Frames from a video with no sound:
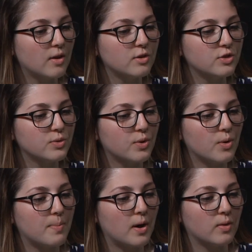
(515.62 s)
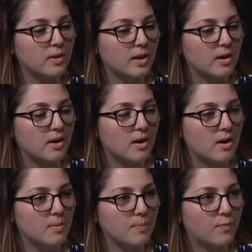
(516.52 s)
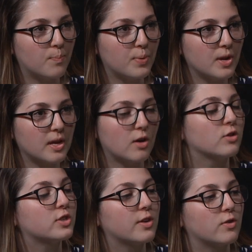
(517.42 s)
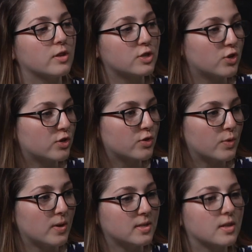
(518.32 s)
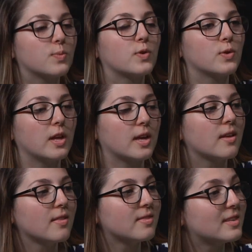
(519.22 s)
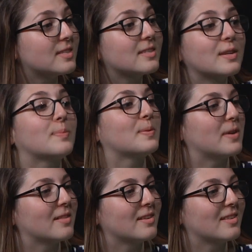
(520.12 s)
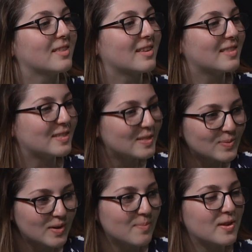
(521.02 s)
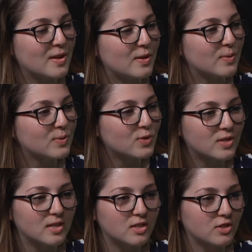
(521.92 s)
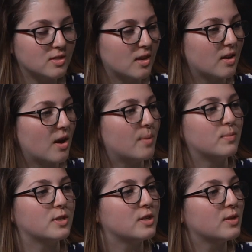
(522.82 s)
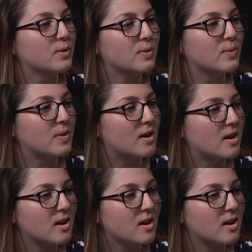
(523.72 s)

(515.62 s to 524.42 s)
did you go about like putting it all together, like structurally wise? Like, were you like, this is gonna be my lead, like this is what I'm gonna use, or did it just like come to you? Or